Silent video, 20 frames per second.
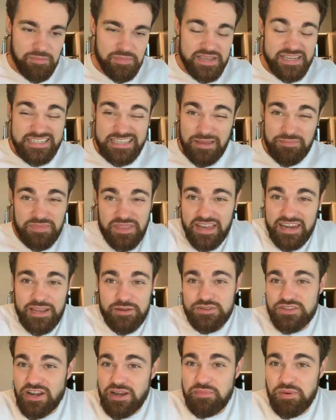Except that
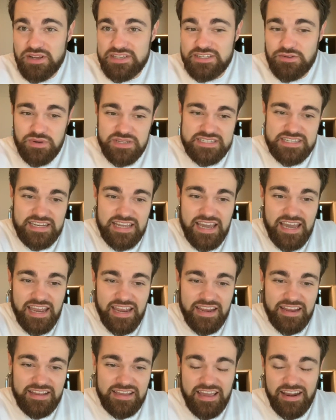he was only posting once a
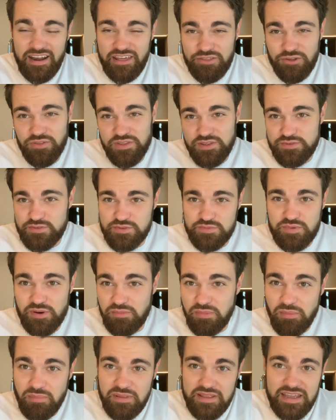day, and I thought this was
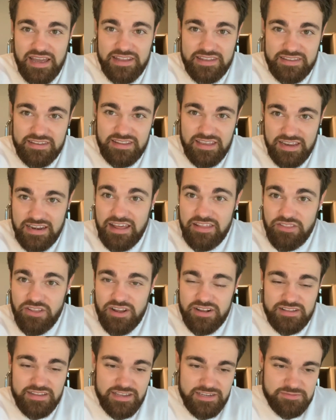probably an
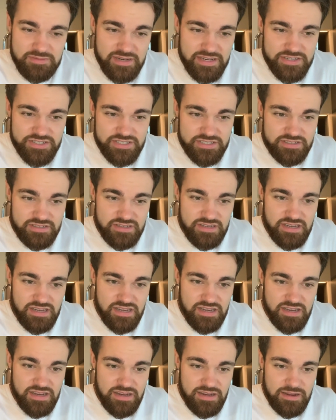unlikely explanation.
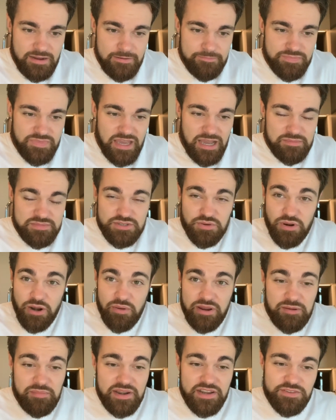So what I
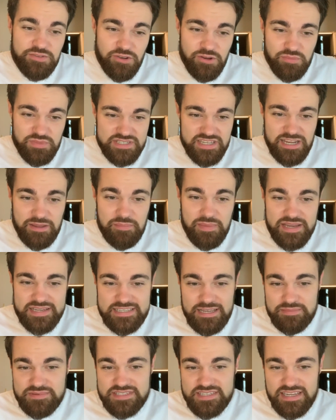recommended to him was that he
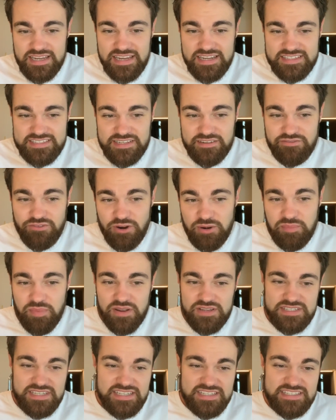mix up scenes and avoid
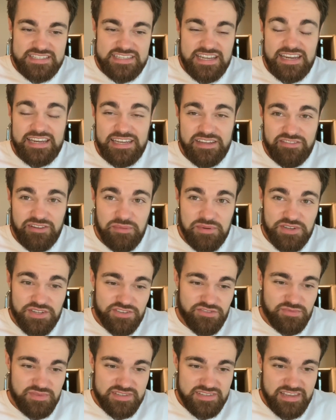posting consecutive
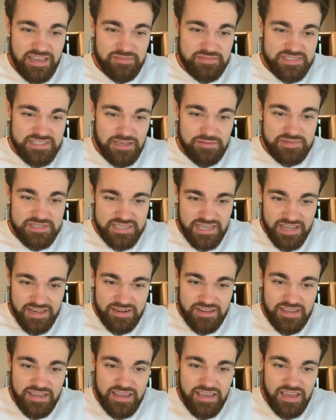images from the same
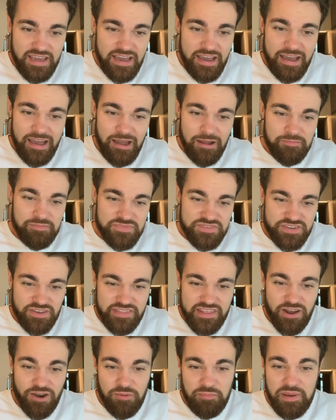subset.
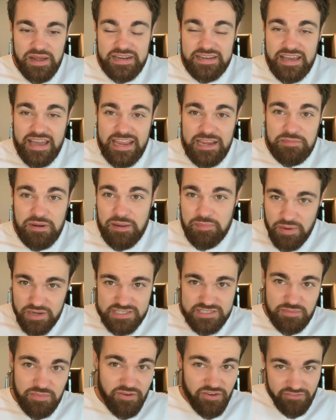So that on Monday he might
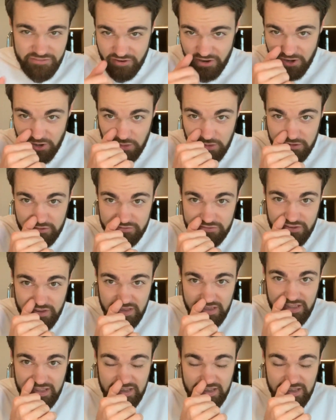post a photo of